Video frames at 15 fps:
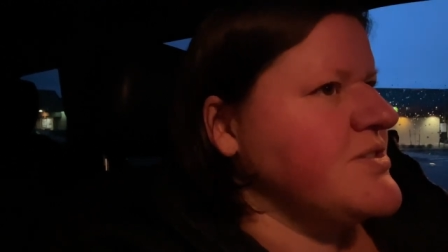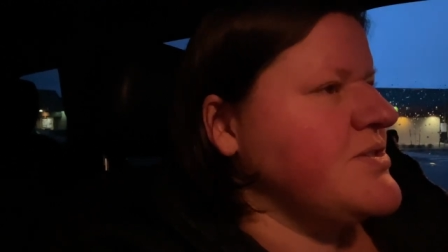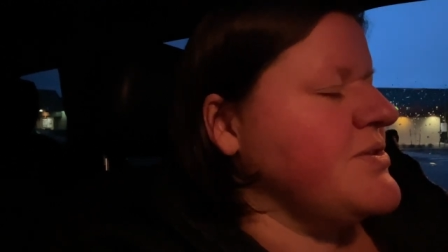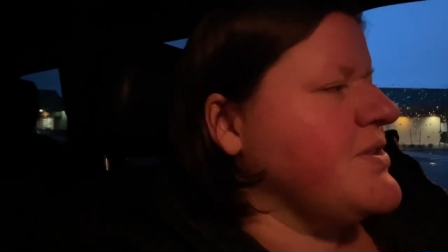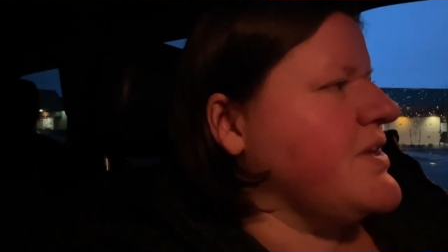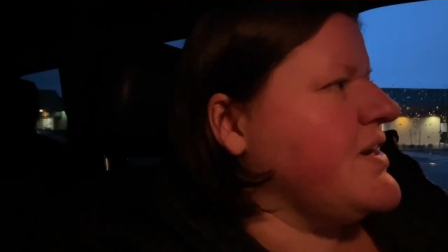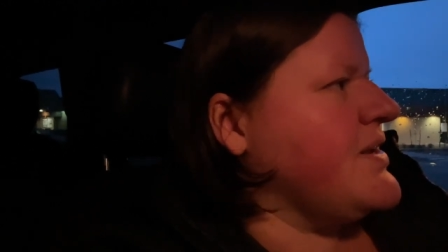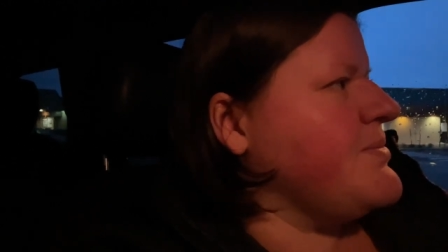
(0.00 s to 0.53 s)
So
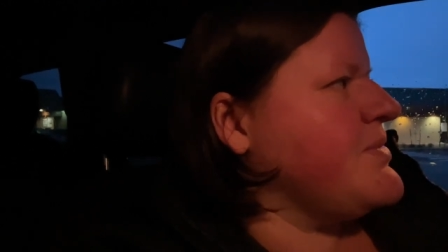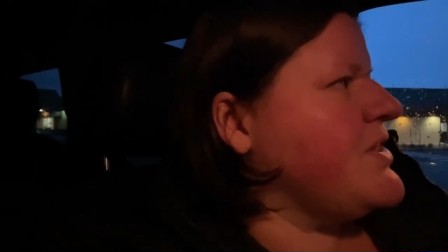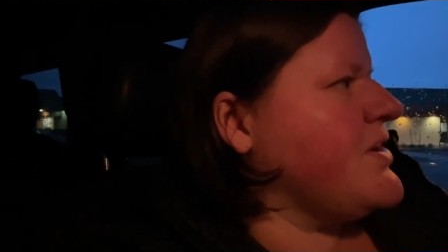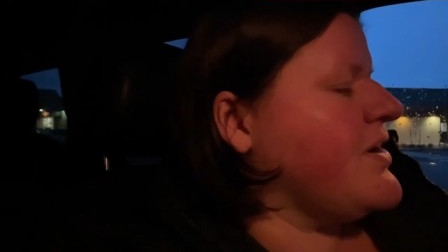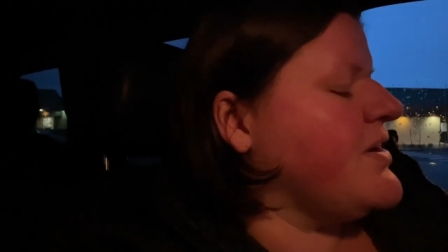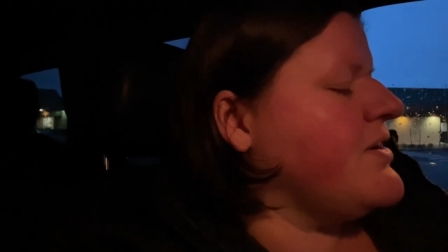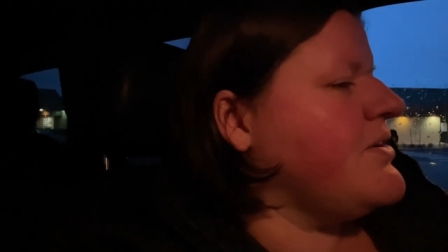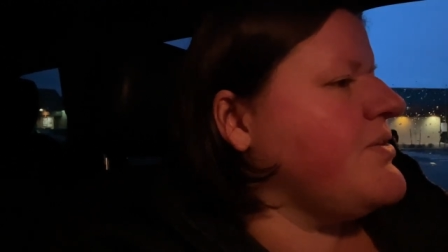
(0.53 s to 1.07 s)
then I
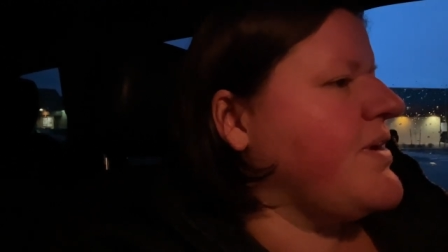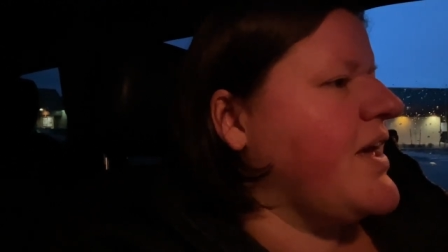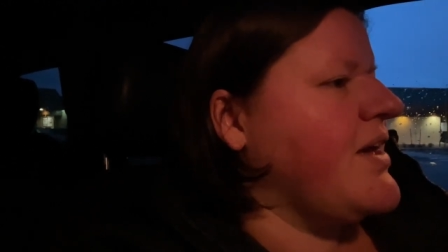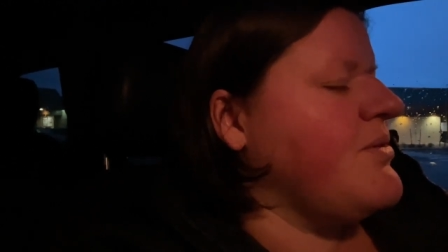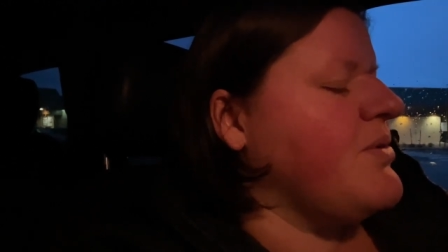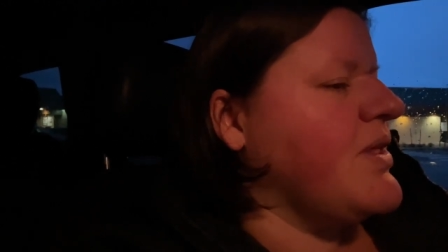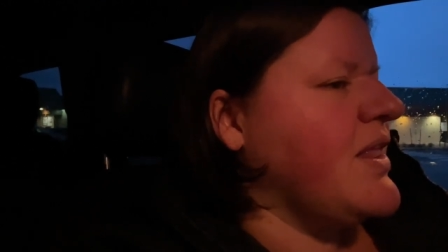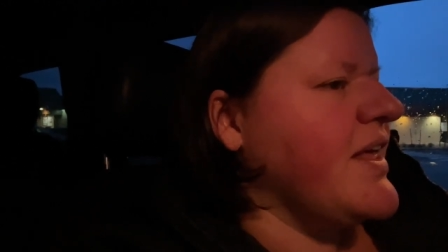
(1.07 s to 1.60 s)
thought, okay,
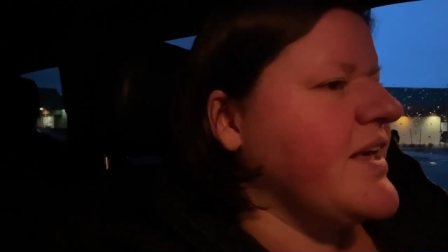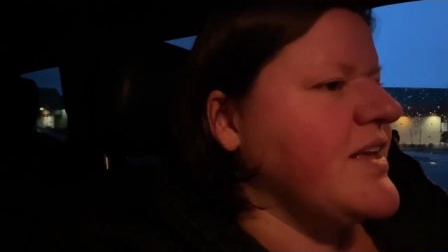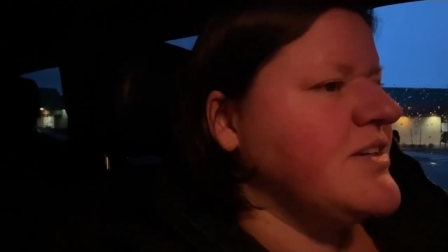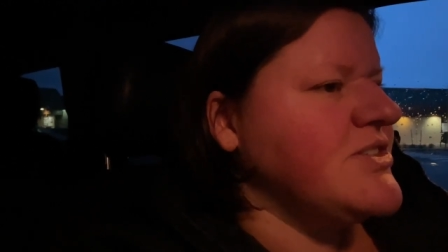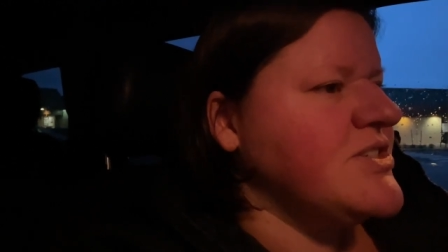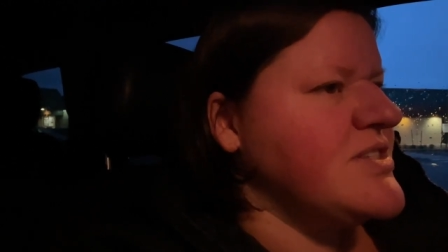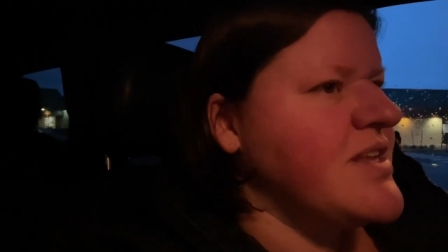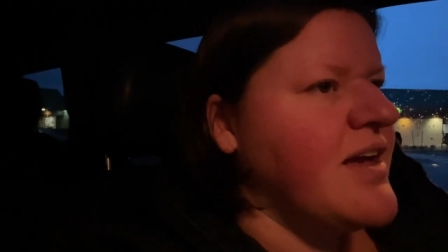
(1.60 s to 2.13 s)
well, I can
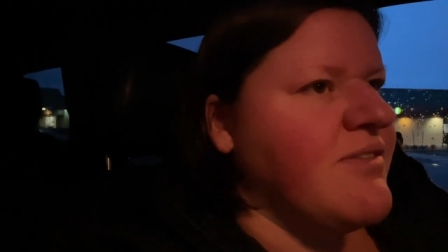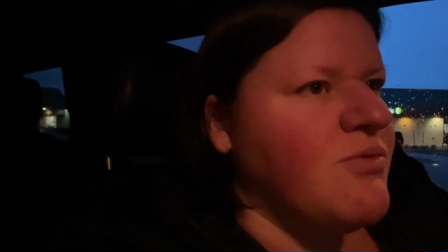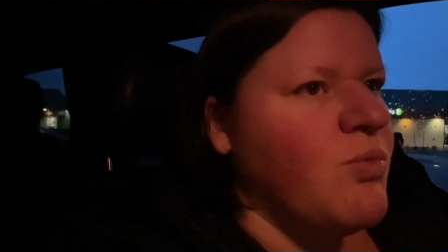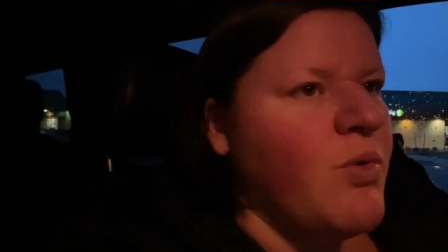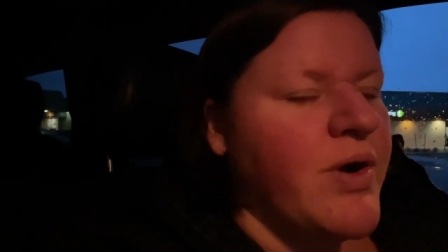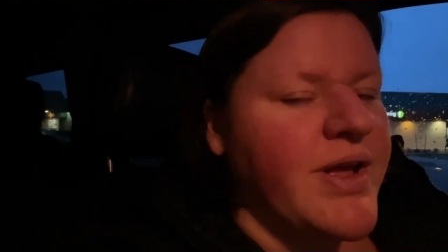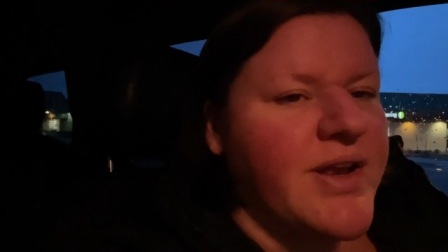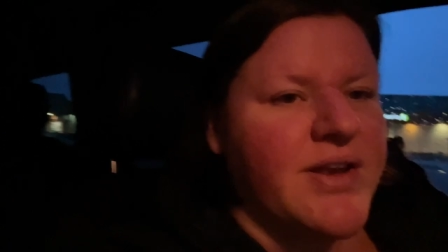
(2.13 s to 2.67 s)
just have
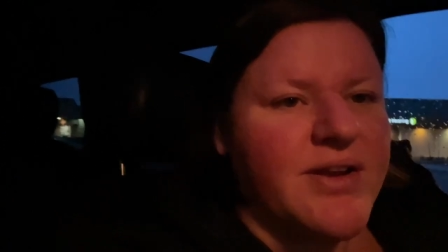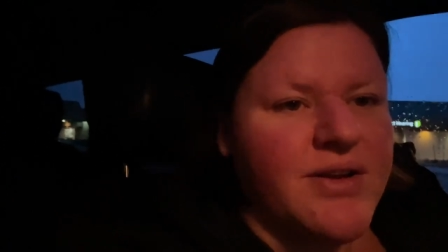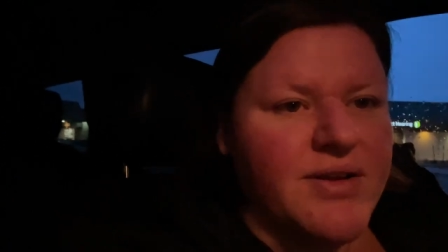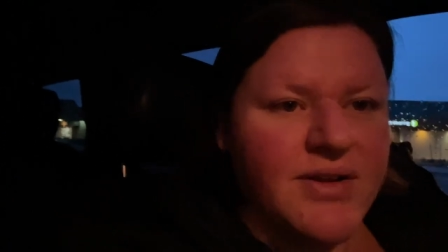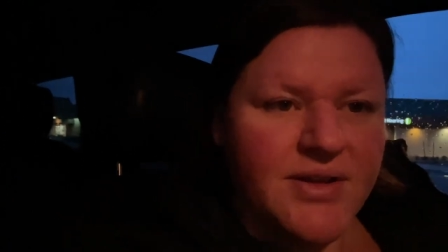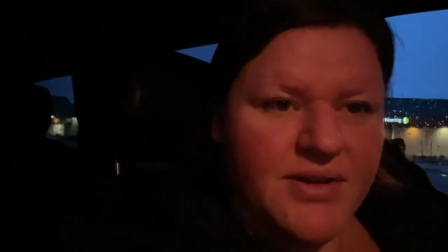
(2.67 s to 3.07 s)
one